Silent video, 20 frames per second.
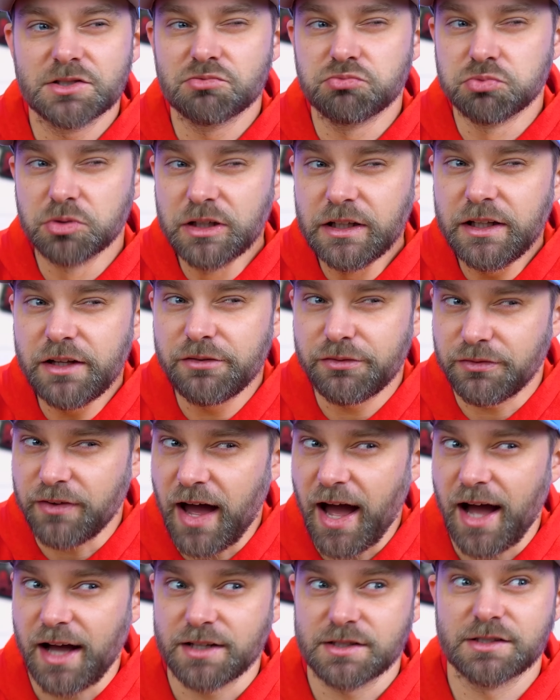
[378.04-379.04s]
really
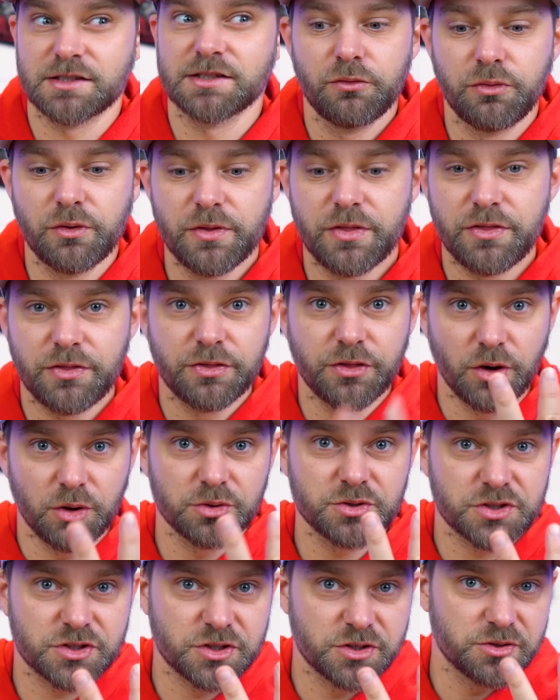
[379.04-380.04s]
fast for
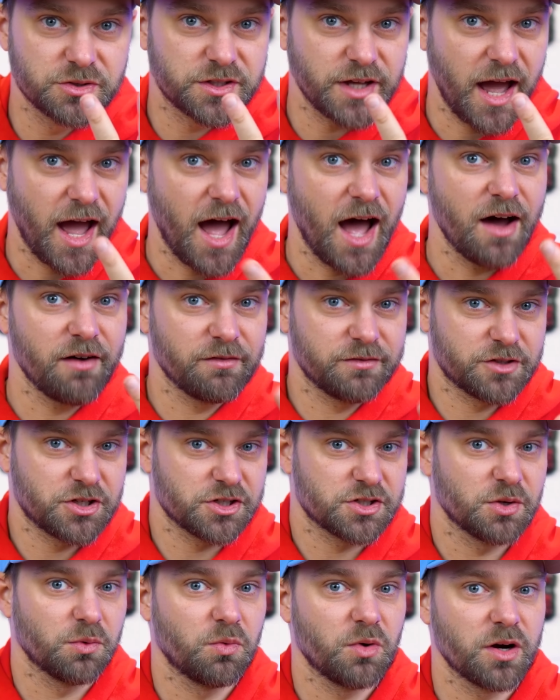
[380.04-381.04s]
those two to have
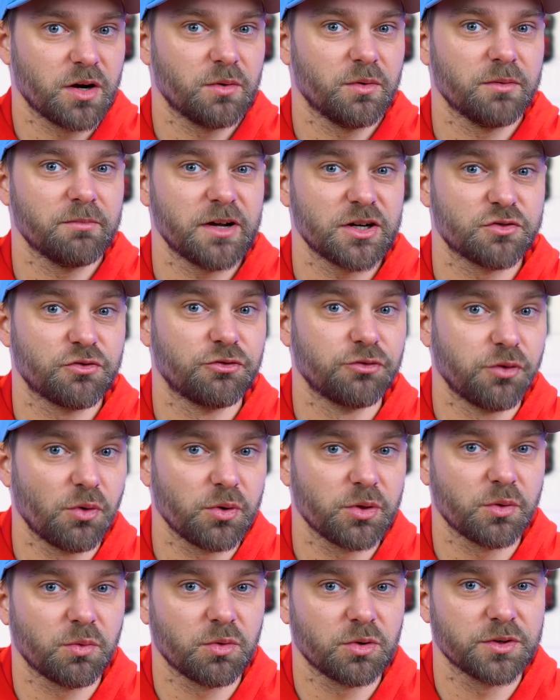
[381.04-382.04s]
just a one-on-one match
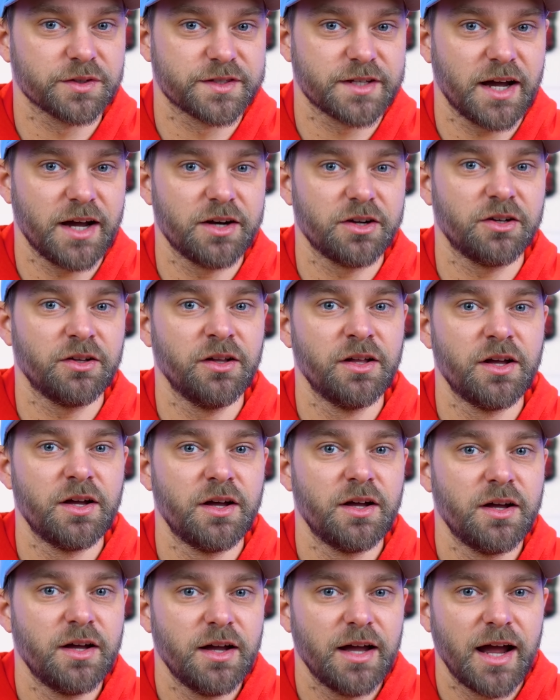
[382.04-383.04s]
for the world title.
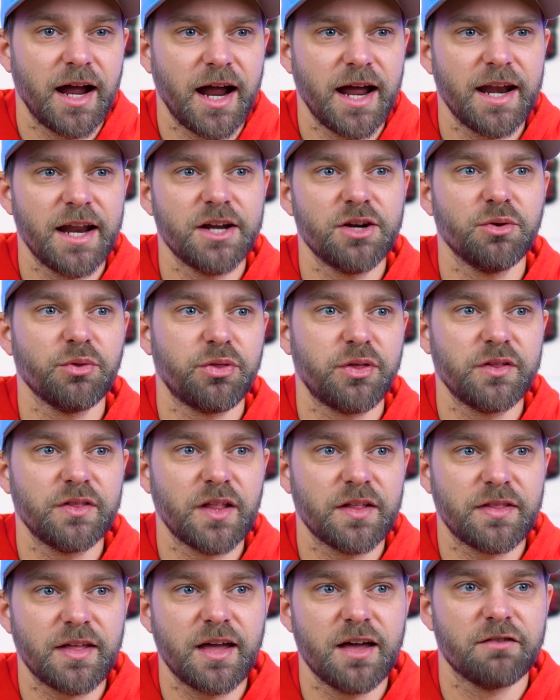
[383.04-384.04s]
And I don't think
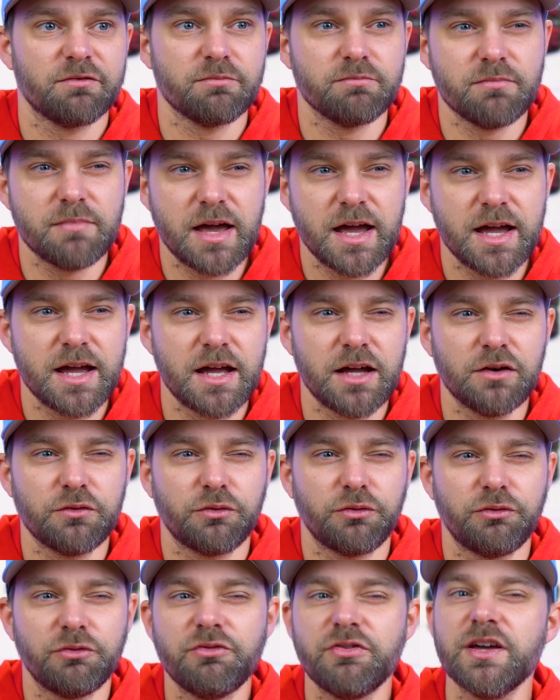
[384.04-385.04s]
that they have made
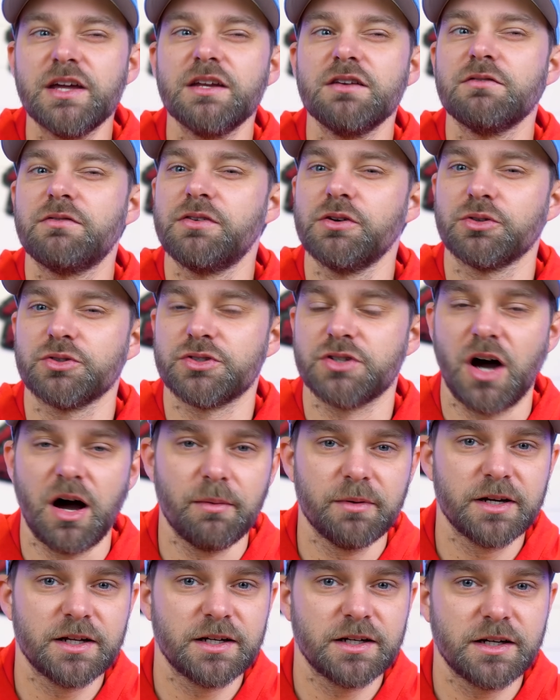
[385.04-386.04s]
Finn feel
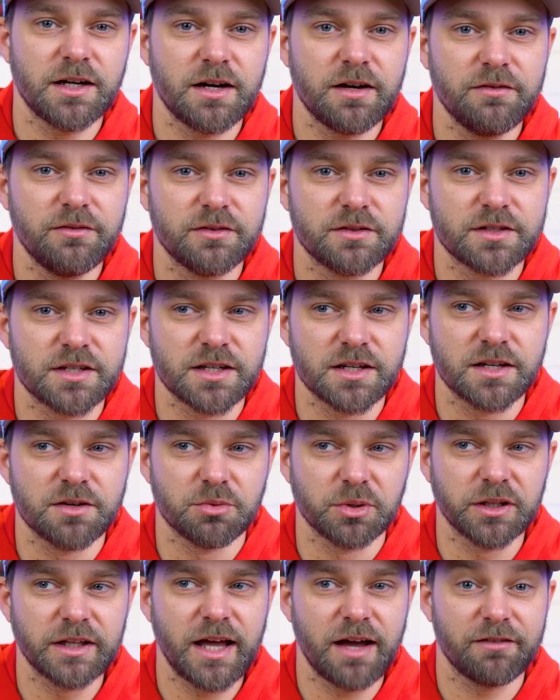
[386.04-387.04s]
dominant enough to
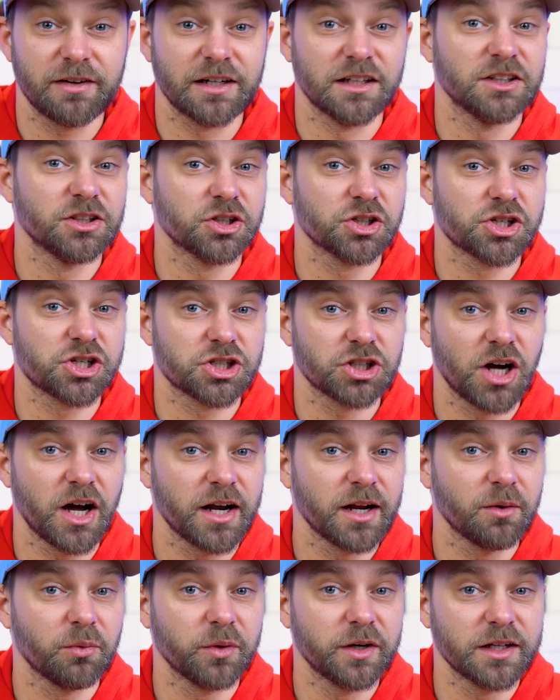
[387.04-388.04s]
really have a clear
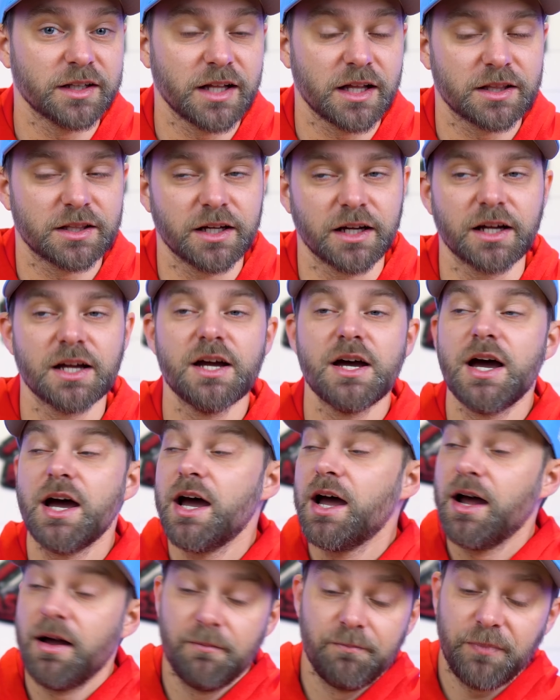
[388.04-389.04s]
shot at winning that thing.
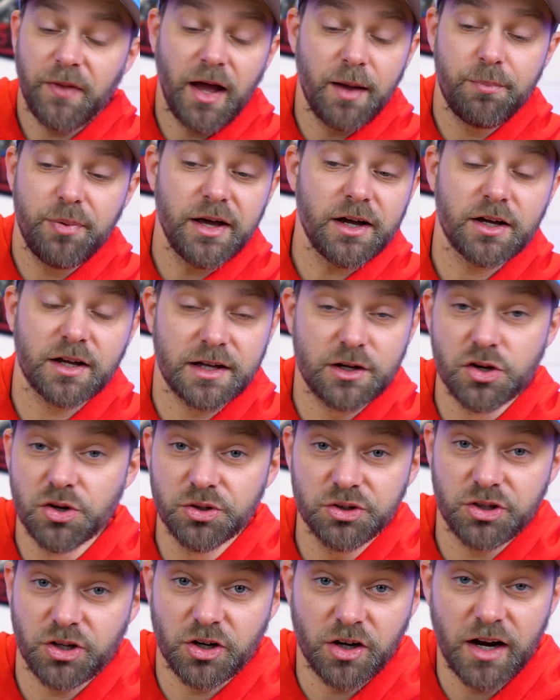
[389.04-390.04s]
I picked
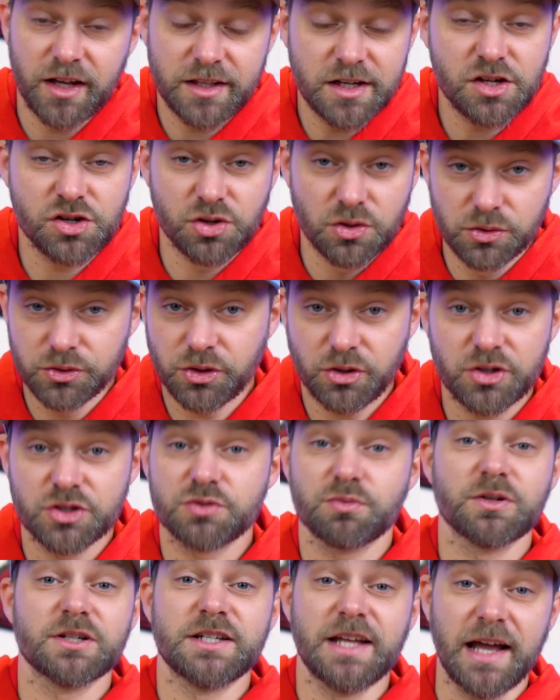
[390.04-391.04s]
Gunther. I think Gunther is
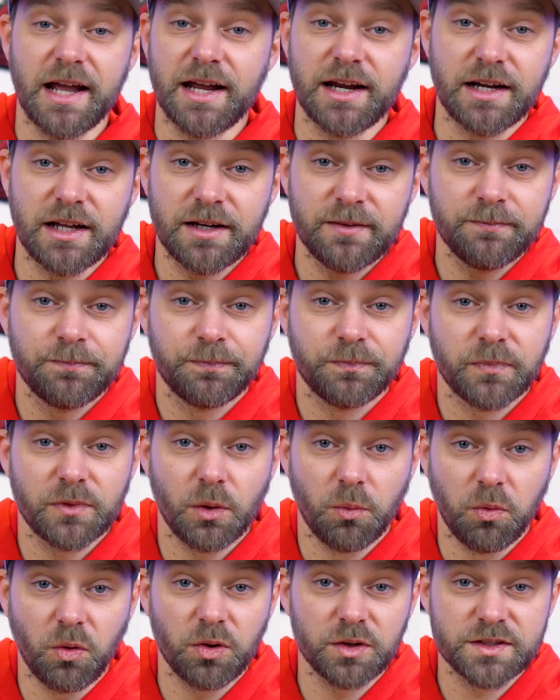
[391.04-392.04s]
retaining the
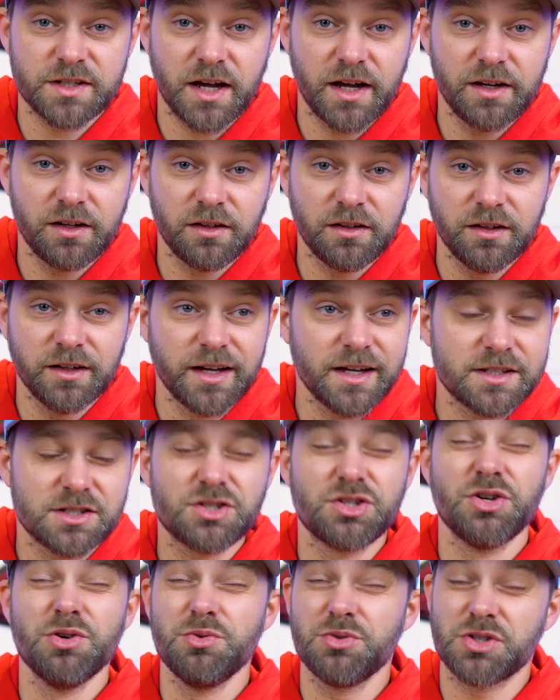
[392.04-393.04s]
world title. It's
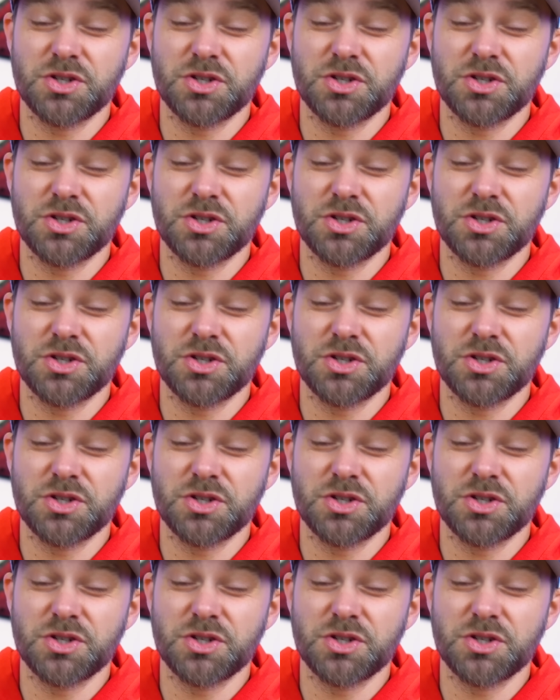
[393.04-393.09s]
too